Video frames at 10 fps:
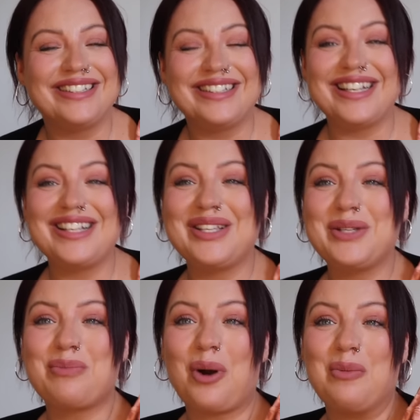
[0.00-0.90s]
This
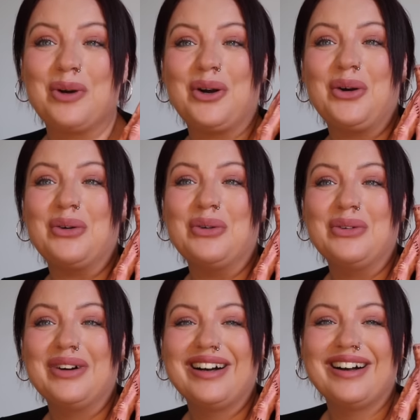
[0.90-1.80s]
is proper
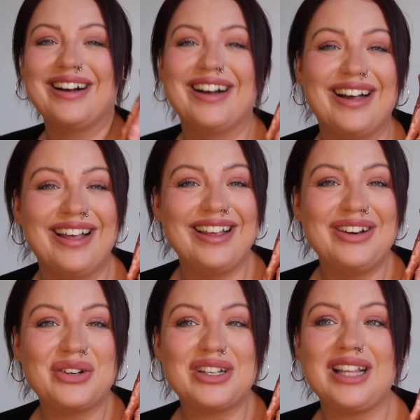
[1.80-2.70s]
cool,
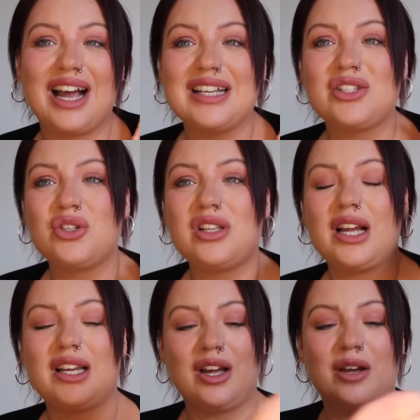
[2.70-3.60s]
look at that. It's just
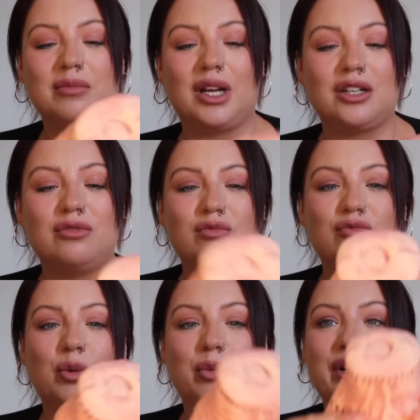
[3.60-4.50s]
like a
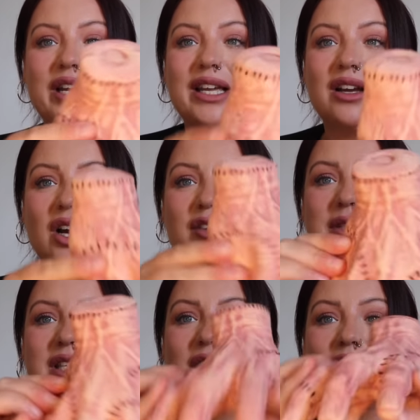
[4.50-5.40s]
rubbery kind of
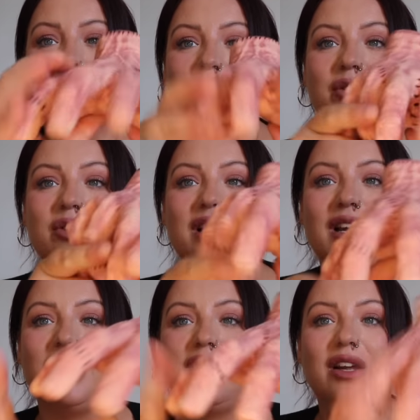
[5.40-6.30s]
material
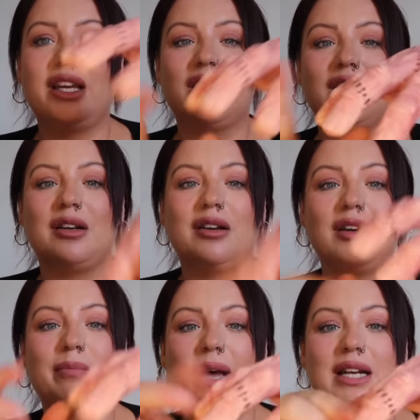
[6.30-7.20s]
that you can
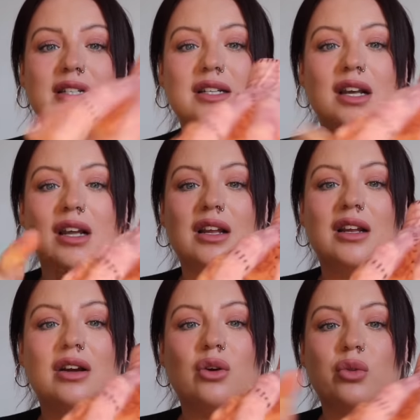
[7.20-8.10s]
bend
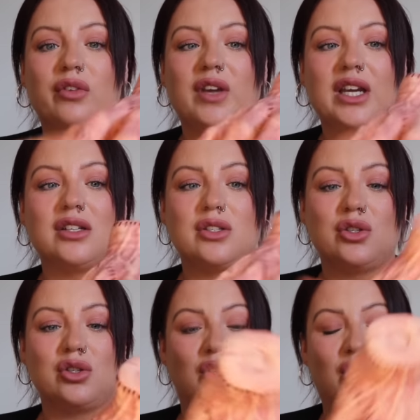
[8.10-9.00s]
all the fingers
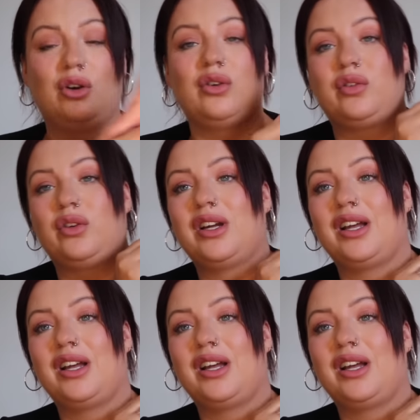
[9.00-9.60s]
and stuff